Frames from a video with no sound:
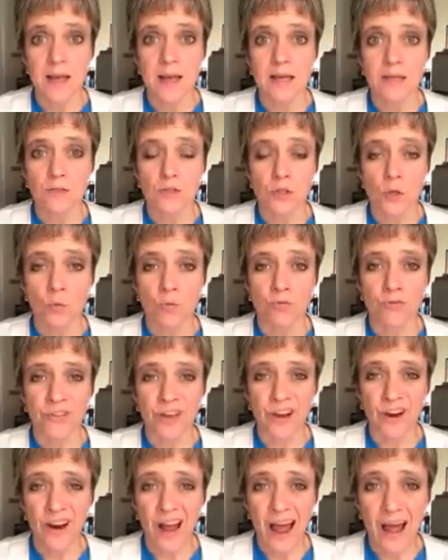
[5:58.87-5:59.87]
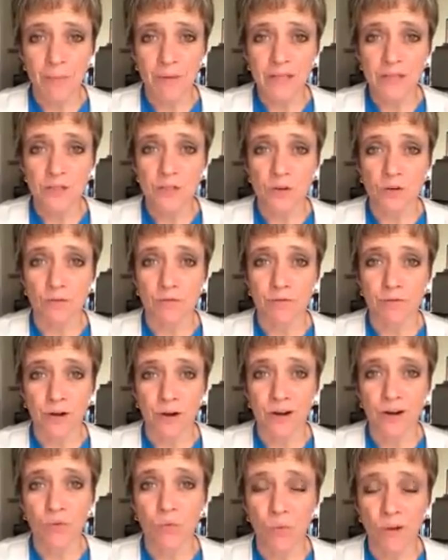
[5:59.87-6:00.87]
And so their habits are
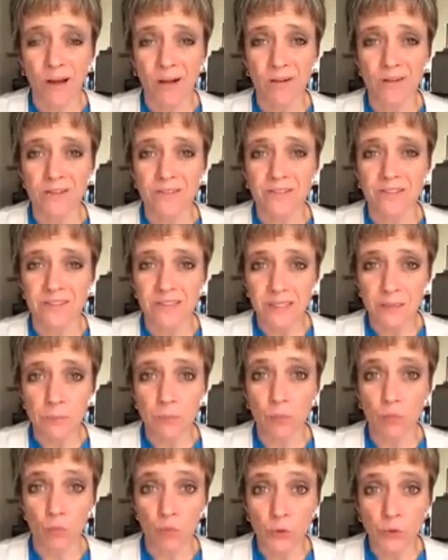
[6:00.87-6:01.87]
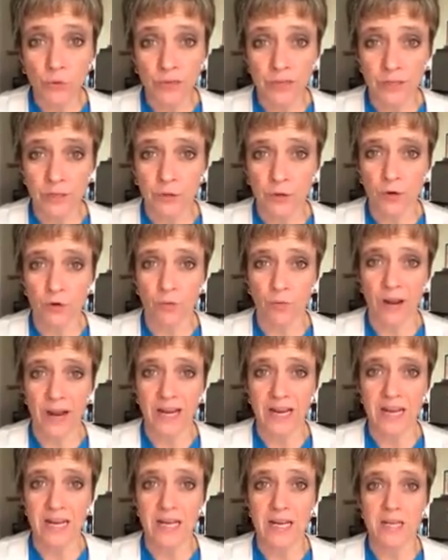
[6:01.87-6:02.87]
very well deep rooted
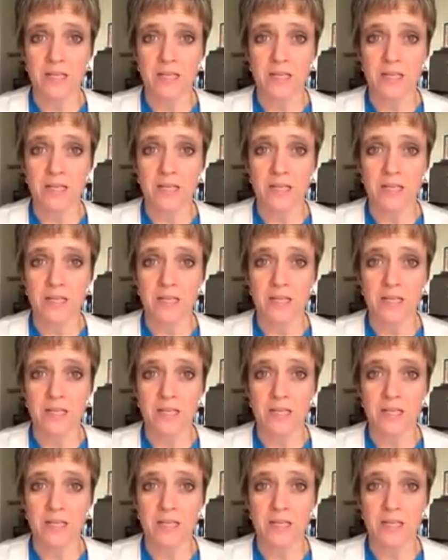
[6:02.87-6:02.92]
already.